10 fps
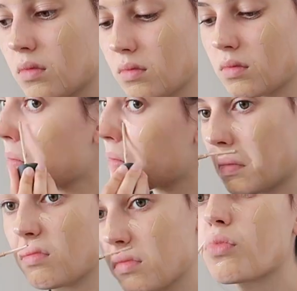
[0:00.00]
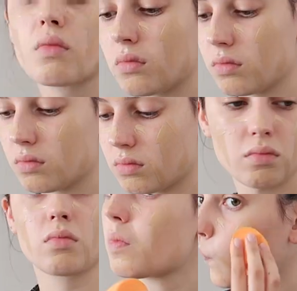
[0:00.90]
My love
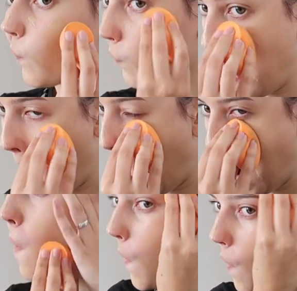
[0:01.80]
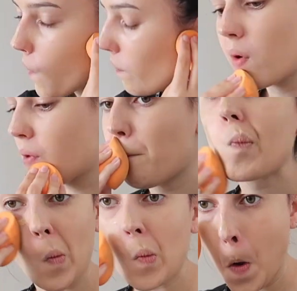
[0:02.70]
language
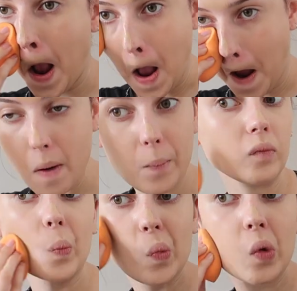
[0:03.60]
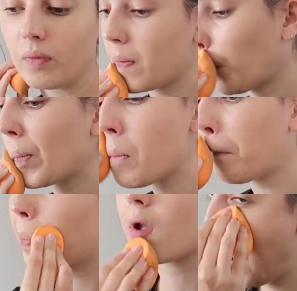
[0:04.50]
is your time and
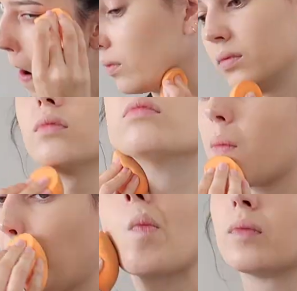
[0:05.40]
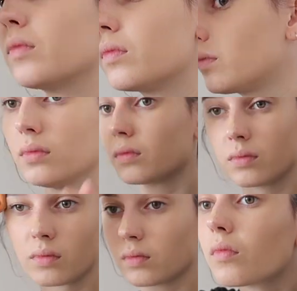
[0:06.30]
attention. Won't you give
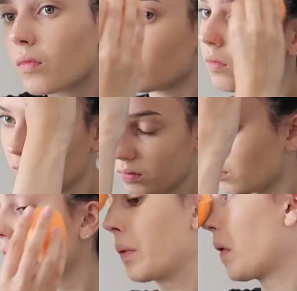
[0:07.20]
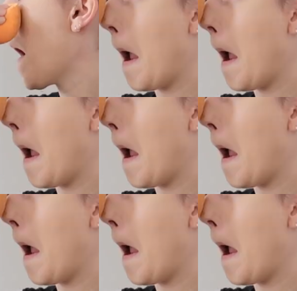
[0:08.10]
some of it to me?